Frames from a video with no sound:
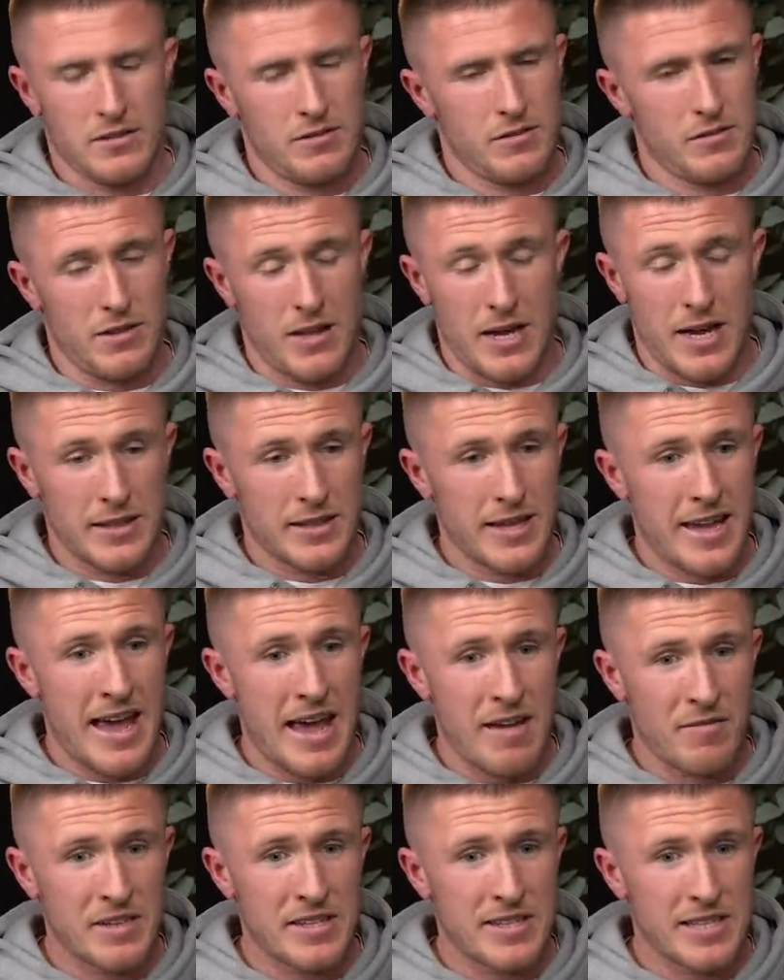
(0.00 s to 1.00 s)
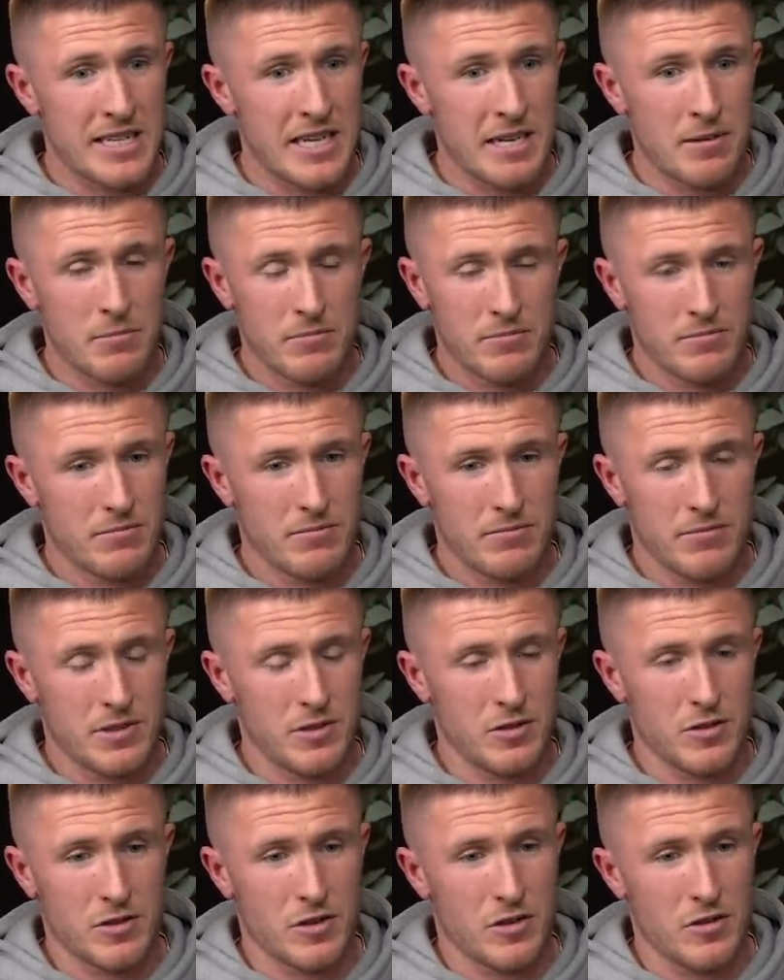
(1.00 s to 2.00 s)
lad, heavy team. And
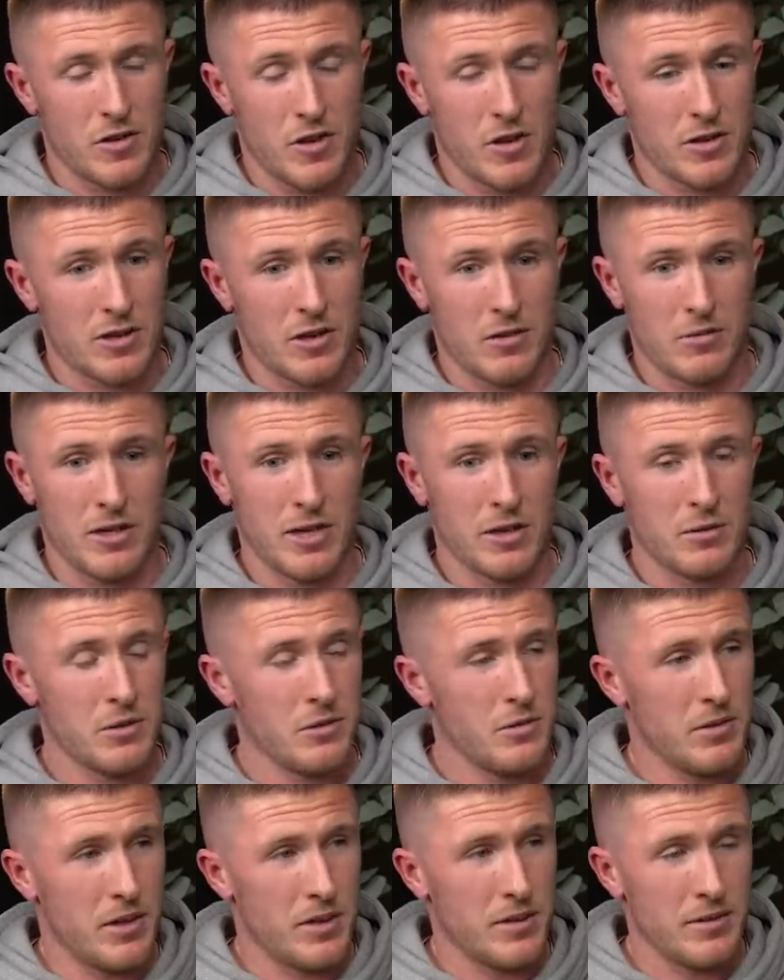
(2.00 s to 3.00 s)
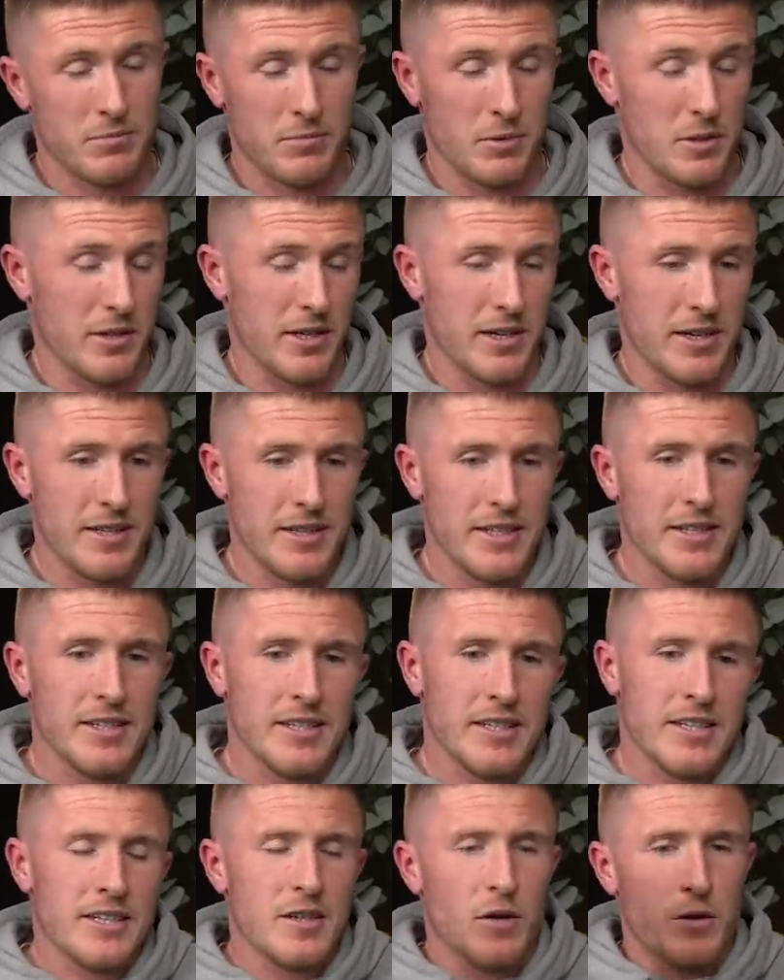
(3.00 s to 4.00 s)
just got knocked out like we were not on, but yeah.
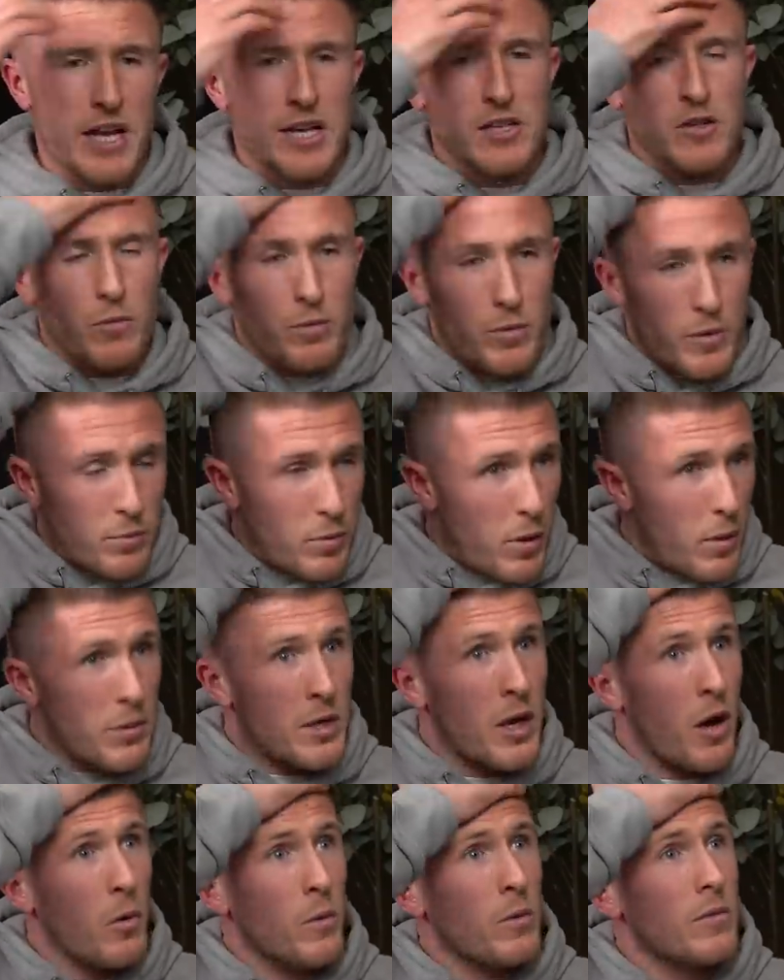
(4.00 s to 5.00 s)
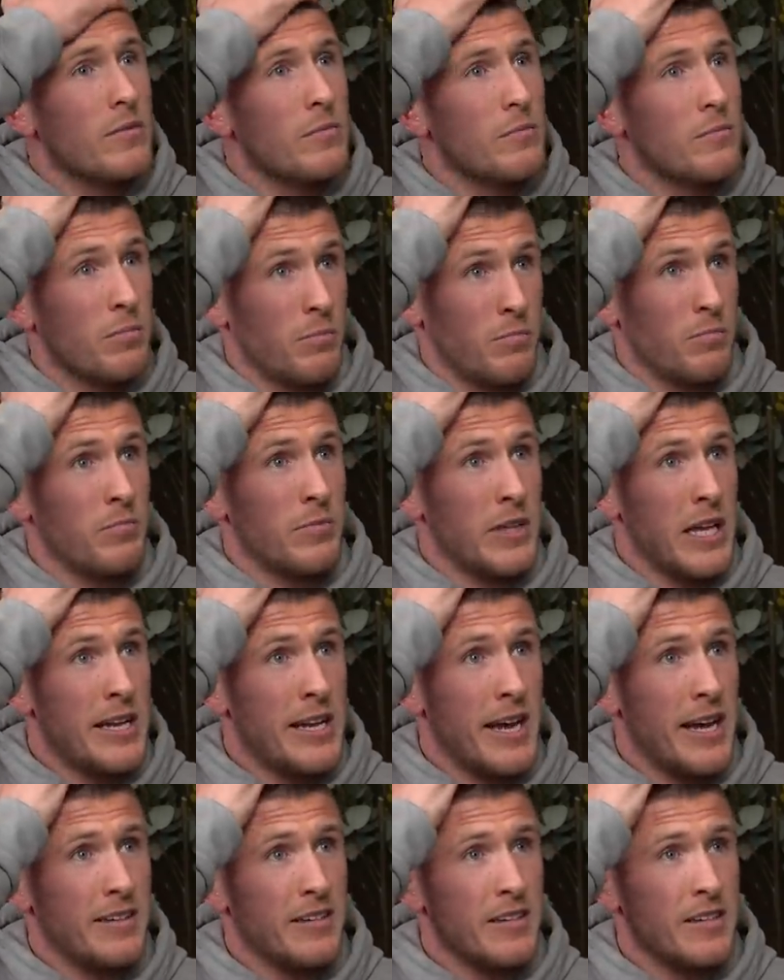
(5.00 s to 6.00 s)
No, yeah, so probably go Dean
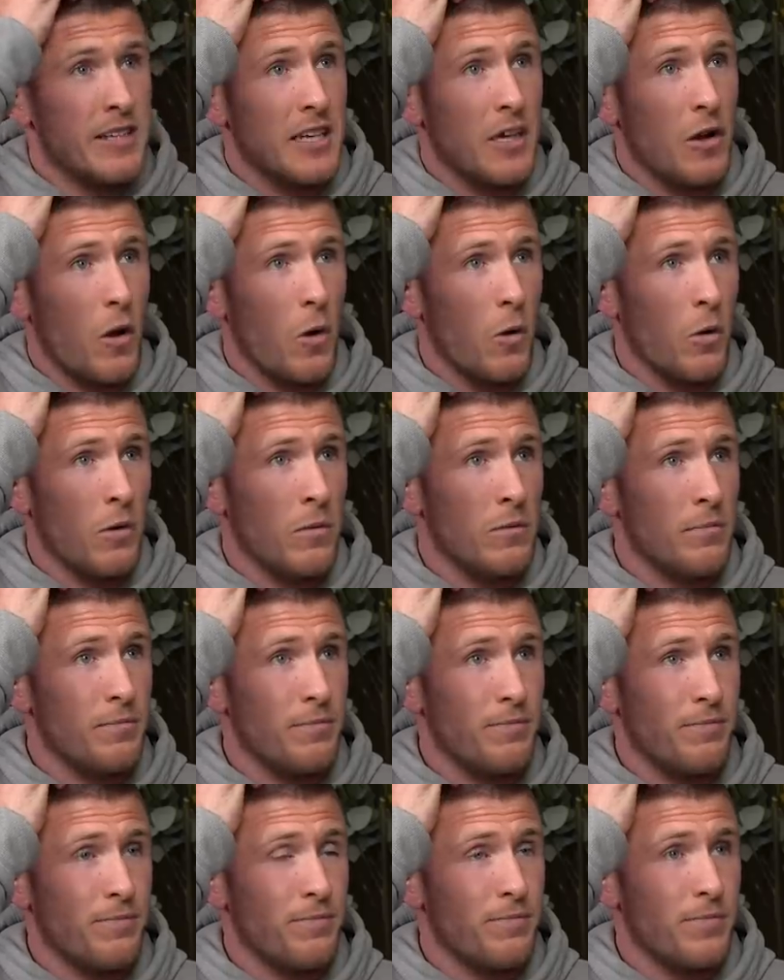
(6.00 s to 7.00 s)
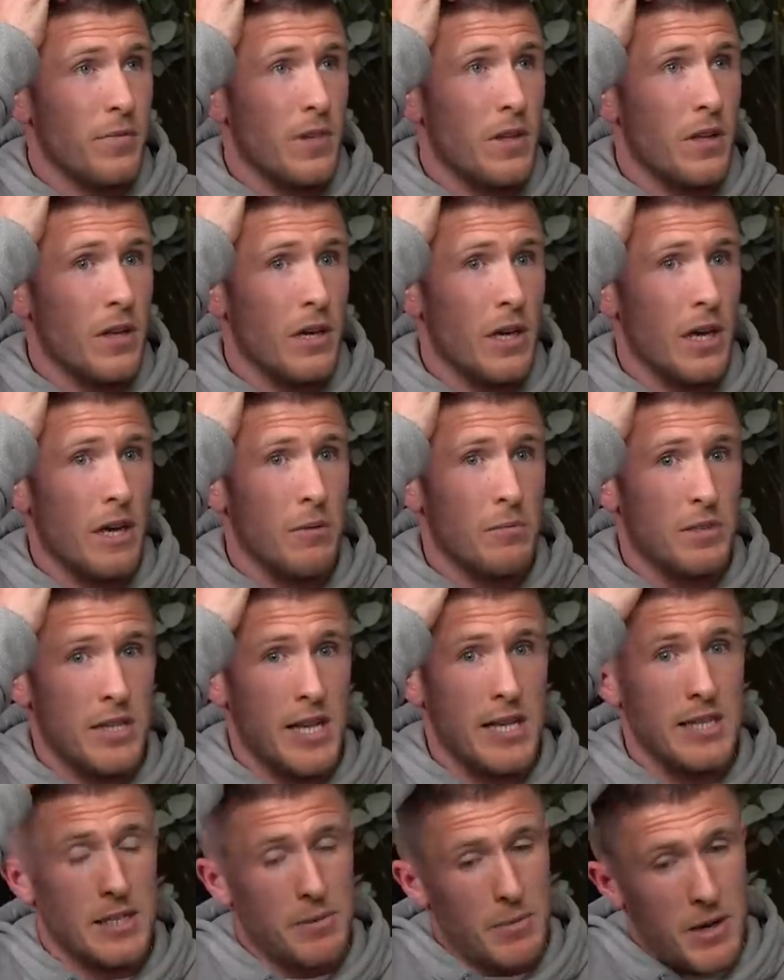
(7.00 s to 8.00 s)
Henderson in goal.
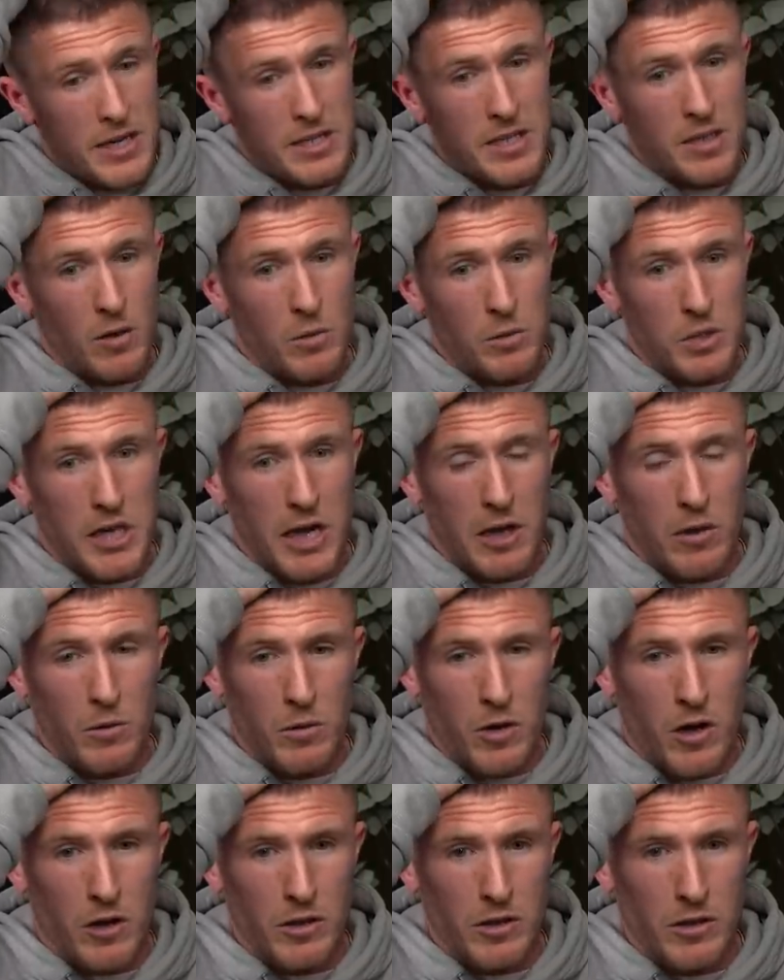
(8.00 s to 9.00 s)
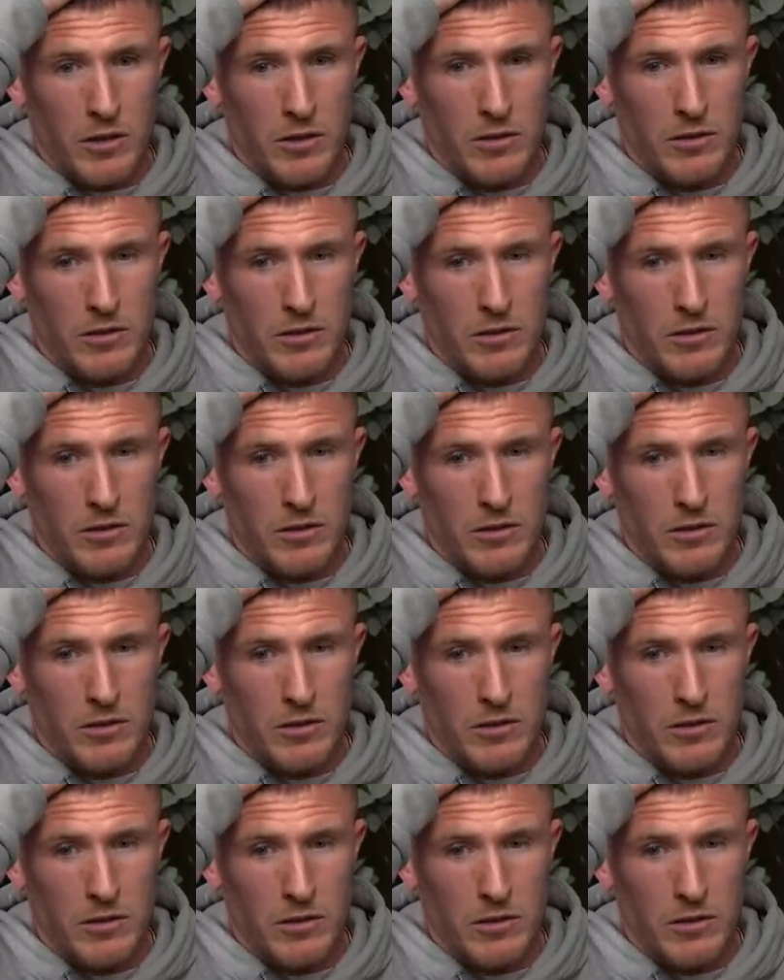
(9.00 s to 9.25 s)
Centre-backs, I go Jack O'Connell.